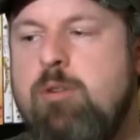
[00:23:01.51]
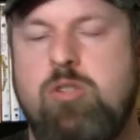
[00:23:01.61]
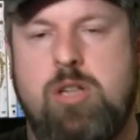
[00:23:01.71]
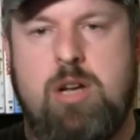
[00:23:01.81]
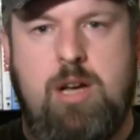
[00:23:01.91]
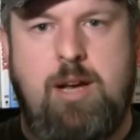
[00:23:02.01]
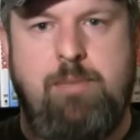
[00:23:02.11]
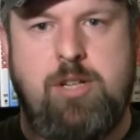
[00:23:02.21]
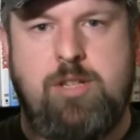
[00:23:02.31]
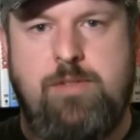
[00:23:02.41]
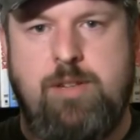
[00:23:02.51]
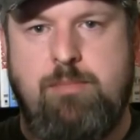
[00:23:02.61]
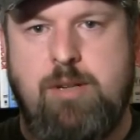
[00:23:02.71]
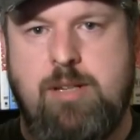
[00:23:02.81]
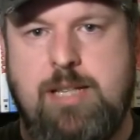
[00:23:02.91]
most accomplished
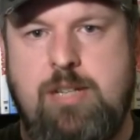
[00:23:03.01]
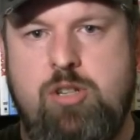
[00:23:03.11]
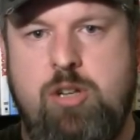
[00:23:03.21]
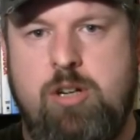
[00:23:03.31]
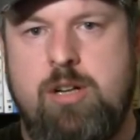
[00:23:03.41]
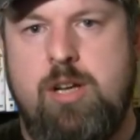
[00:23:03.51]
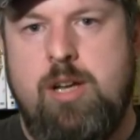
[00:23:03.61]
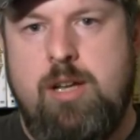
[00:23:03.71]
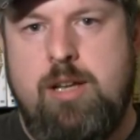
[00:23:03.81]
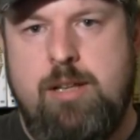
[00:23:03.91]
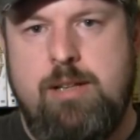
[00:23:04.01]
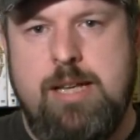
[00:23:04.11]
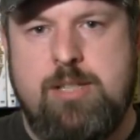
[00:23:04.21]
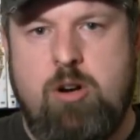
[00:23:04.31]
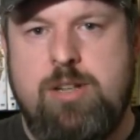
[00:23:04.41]
film, because he took
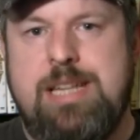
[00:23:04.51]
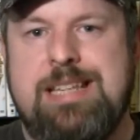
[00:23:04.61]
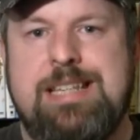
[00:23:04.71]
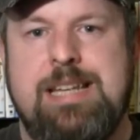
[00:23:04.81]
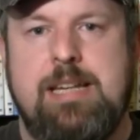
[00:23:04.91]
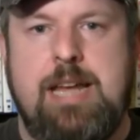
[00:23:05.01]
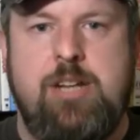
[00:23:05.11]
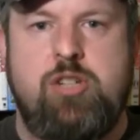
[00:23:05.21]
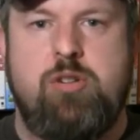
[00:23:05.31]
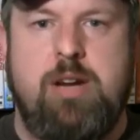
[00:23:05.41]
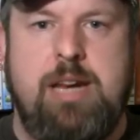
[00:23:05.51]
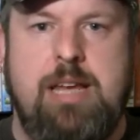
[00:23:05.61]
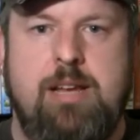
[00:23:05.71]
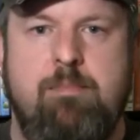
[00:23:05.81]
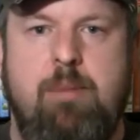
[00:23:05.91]
his artistic nature and
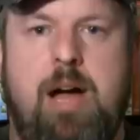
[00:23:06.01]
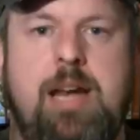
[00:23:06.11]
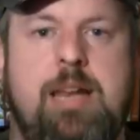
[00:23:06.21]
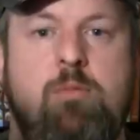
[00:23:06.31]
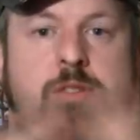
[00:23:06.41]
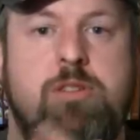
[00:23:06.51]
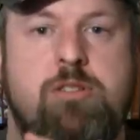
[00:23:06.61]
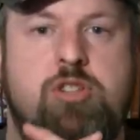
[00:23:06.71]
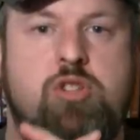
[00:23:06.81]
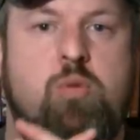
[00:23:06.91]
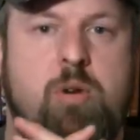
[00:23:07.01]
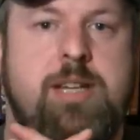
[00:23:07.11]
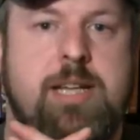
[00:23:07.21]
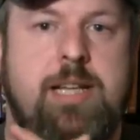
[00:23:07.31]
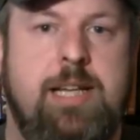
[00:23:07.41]
he combined it with good
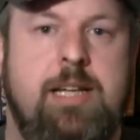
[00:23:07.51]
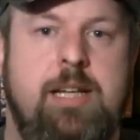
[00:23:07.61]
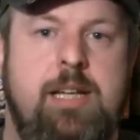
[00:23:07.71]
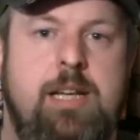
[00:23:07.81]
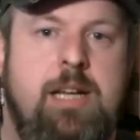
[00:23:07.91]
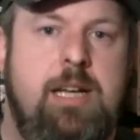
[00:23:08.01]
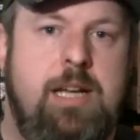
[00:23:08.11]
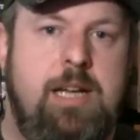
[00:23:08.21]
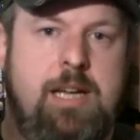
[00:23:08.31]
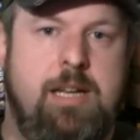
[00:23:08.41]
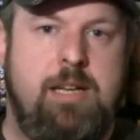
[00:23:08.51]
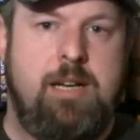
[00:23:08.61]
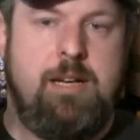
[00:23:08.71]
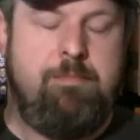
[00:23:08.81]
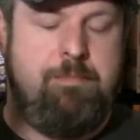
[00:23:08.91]
storytelling. And
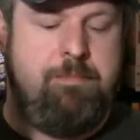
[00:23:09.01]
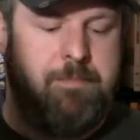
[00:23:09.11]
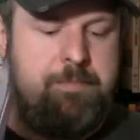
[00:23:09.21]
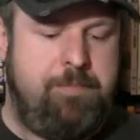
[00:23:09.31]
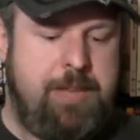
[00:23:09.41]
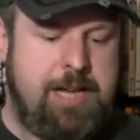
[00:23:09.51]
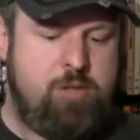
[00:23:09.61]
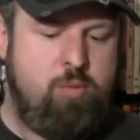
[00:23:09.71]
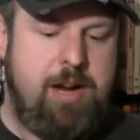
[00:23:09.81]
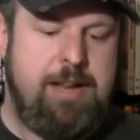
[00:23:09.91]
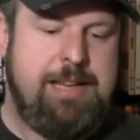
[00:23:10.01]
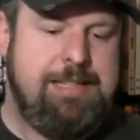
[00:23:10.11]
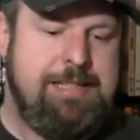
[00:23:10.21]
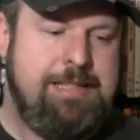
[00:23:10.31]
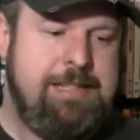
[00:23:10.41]
that's why.
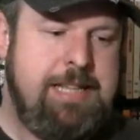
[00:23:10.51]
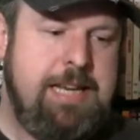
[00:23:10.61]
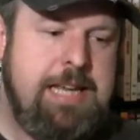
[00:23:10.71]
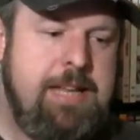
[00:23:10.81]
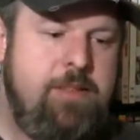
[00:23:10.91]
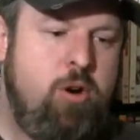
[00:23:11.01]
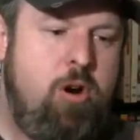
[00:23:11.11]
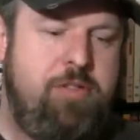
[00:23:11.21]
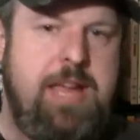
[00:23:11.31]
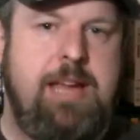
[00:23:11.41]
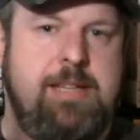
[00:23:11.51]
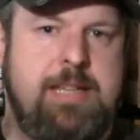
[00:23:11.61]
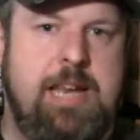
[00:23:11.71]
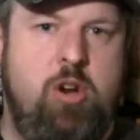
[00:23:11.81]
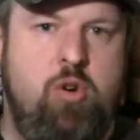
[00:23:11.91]
Then again, there are things
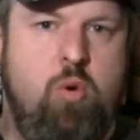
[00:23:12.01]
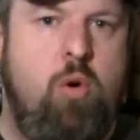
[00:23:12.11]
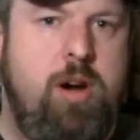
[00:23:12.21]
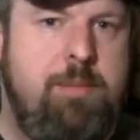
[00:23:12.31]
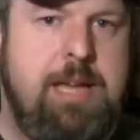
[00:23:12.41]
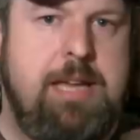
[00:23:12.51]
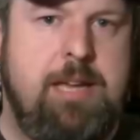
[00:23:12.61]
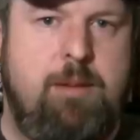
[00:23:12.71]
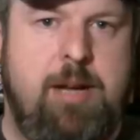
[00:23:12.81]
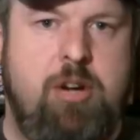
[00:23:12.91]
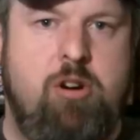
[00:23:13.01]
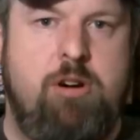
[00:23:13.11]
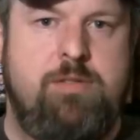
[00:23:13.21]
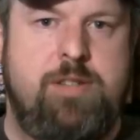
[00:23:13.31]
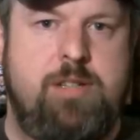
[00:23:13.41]
that annoy me and get on my
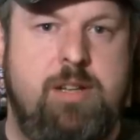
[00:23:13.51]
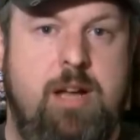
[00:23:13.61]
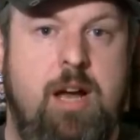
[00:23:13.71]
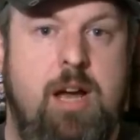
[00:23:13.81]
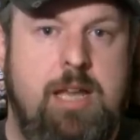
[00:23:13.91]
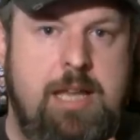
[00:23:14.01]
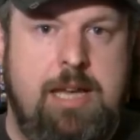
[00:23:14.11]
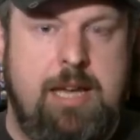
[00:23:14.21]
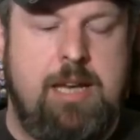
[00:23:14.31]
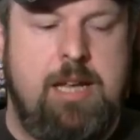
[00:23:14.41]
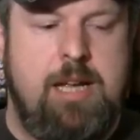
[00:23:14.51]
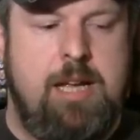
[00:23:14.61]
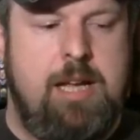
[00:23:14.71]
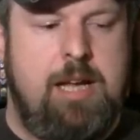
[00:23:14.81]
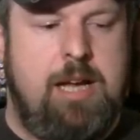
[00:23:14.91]
nerves again,
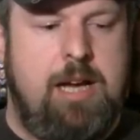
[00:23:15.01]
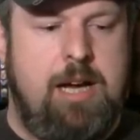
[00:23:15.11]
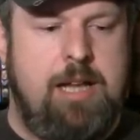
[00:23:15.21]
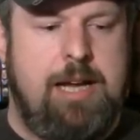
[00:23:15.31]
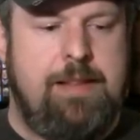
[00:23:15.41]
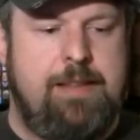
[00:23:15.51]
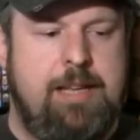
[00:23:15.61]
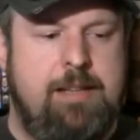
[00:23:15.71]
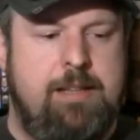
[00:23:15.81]
like the